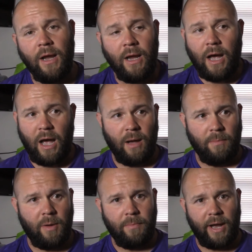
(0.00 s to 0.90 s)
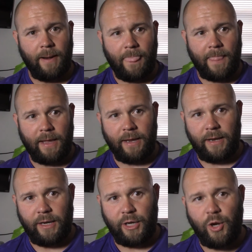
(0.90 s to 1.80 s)
But
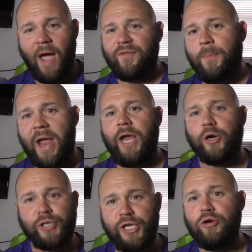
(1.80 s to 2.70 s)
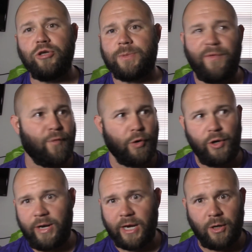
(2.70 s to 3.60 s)
you have to pay your dues before
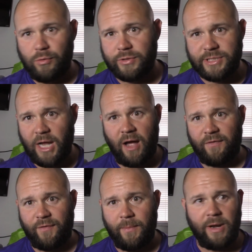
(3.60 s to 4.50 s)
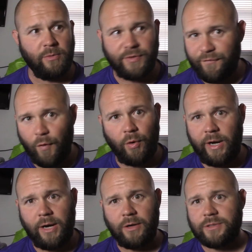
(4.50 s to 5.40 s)
you get cool stuff. I mean, it was 4
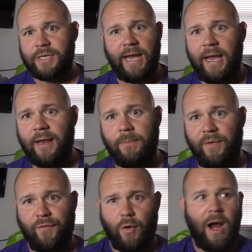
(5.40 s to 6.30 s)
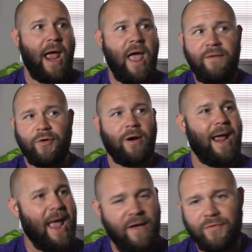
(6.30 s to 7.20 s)
years in before I
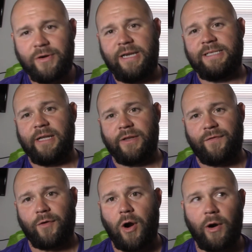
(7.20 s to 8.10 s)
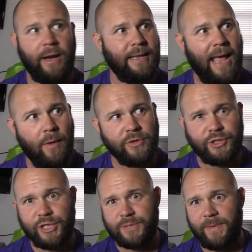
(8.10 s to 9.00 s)
ever detailed a Ferrari, and that was
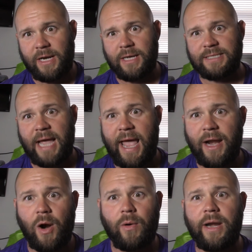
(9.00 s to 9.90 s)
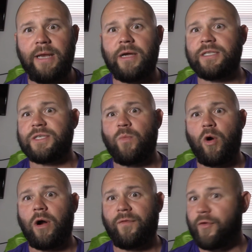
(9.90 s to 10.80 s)
just because I had already done some
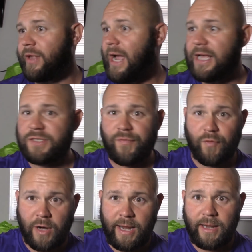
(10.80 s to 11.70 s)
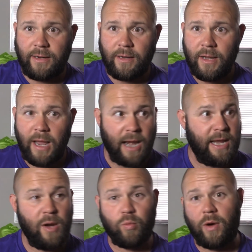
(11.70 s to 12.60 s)
work for the guy's friend and
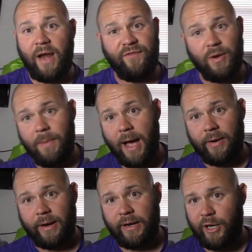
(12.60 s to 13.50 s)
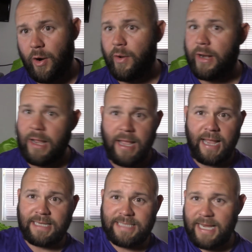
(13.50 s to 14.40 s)
he raved about it. And, you know,
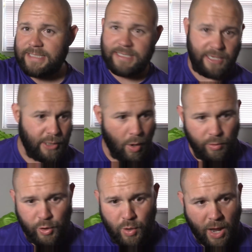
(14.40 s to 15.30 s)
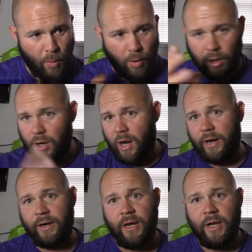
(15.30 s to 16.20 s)
it takes, you know, you got to work
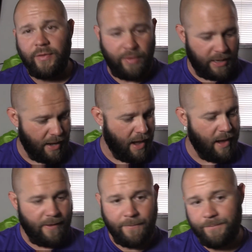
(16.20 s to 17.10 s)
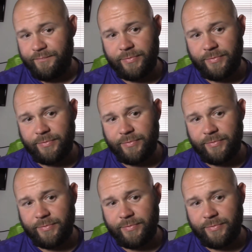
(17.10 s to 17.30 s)
on the